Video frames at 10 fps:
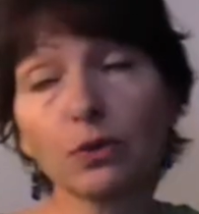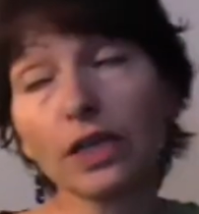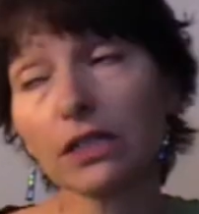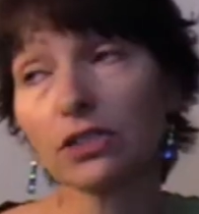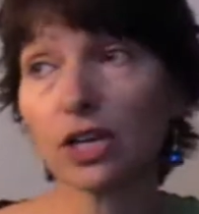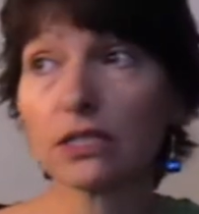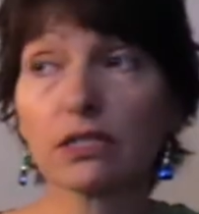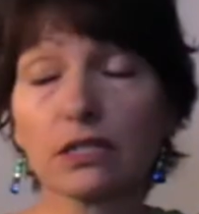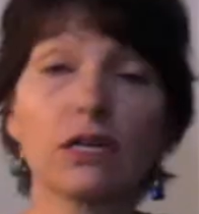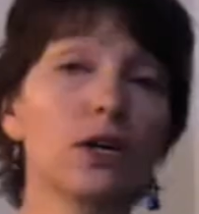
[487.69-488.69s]
We can
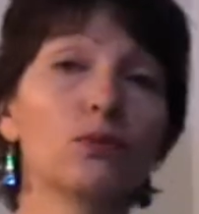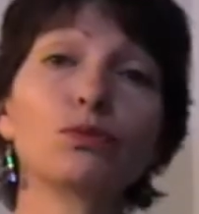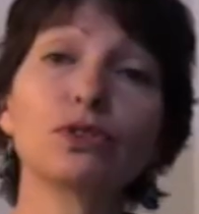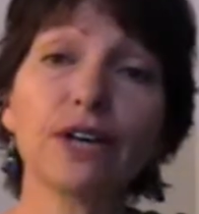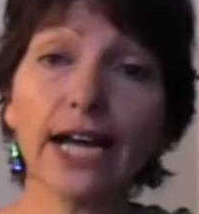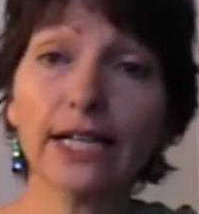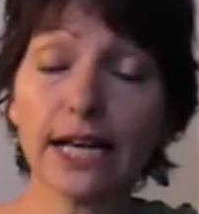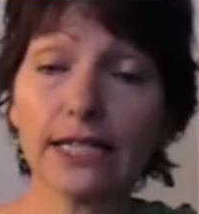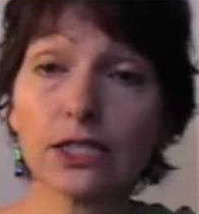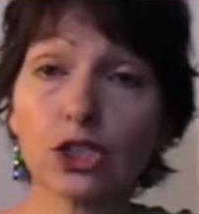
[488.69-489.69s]
just move out of
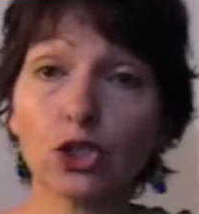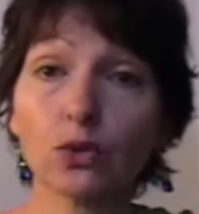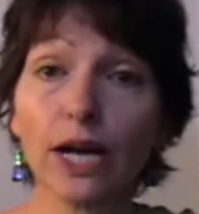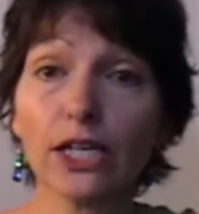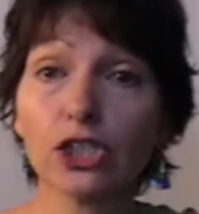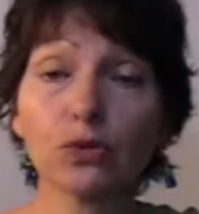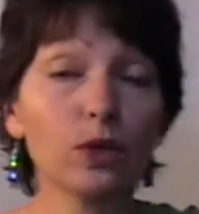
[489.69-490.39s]
that situation.